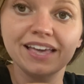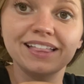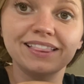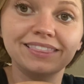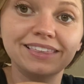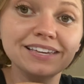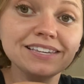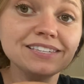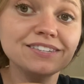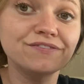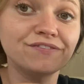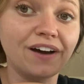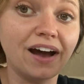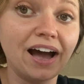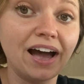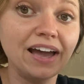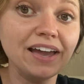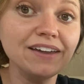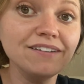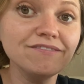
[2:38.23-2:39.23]
This
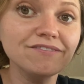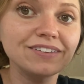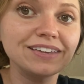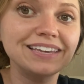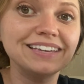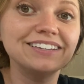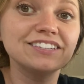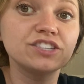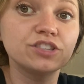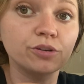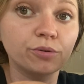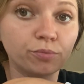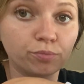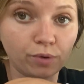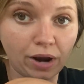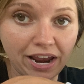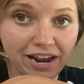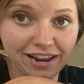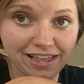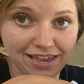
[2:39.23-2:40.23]
5 is the
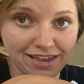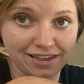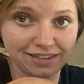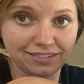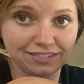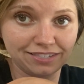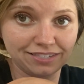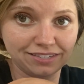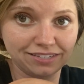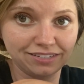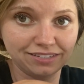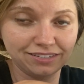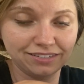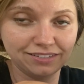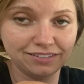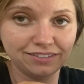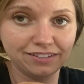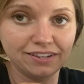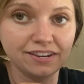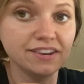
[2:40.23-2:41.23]
radius,
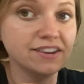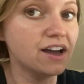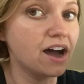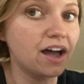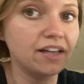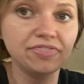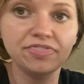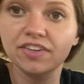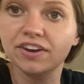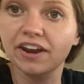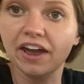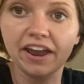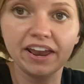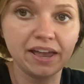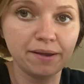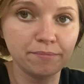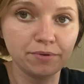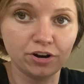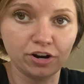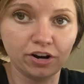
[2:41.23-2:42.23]
not the
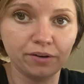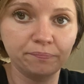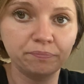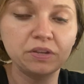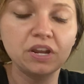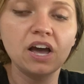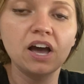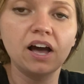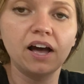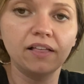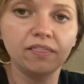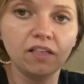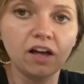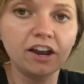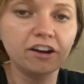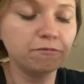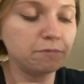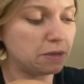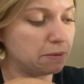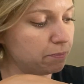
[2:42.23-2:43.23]
diameter. A
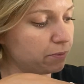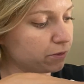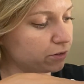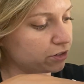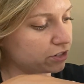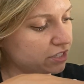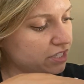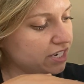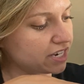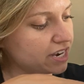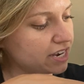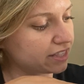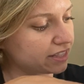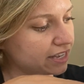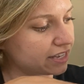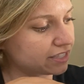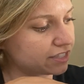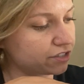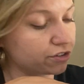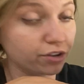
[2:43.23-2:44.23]
lot of people are seeing
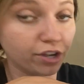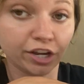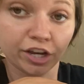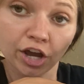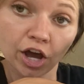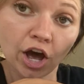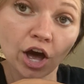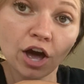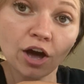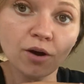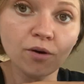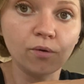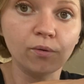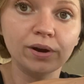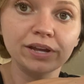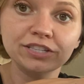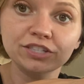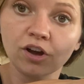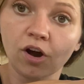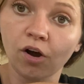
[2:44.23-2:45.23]
this and they're like, oh,
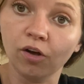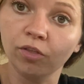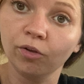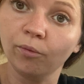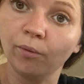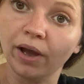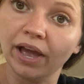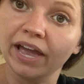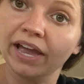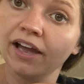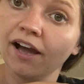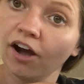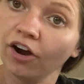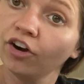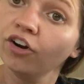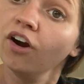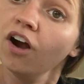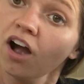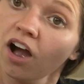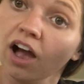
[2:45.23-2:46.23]
it's all the way
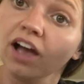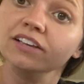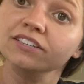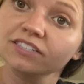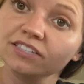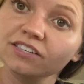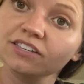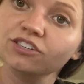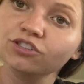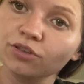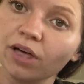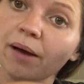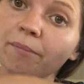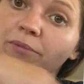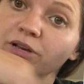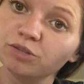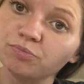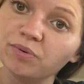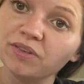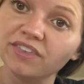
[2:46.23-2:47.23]
across. So that
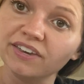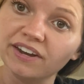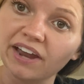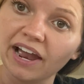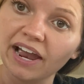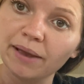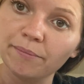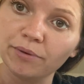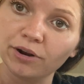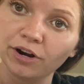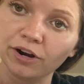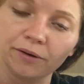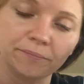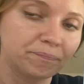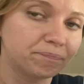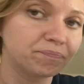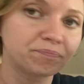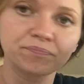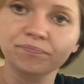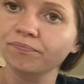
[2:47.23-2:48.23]
must be the diameter.
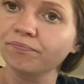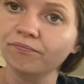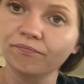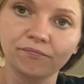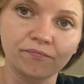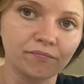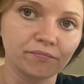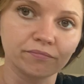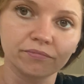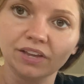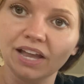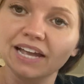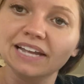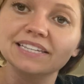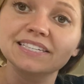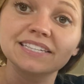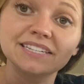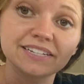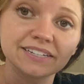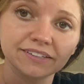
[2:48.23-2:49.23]

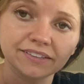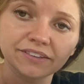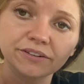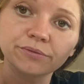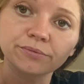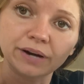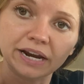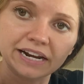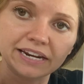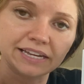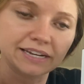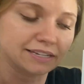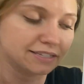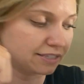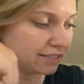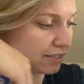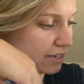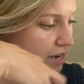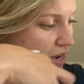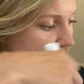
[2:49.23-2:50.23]
It's still the
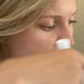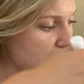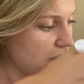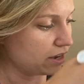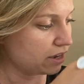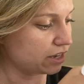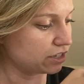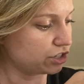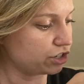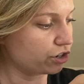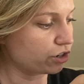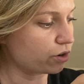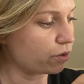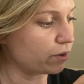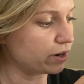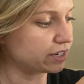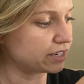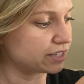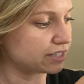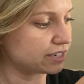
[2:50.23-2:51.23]
radius, because you're
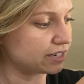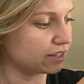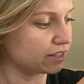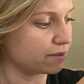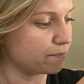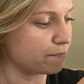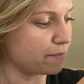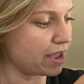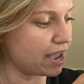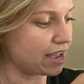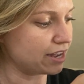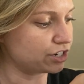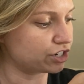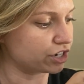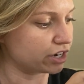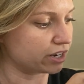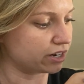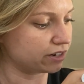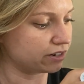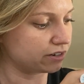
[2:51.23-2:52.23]
going to still
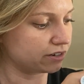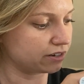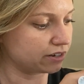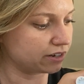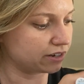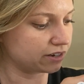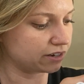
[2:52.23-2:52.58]
imagine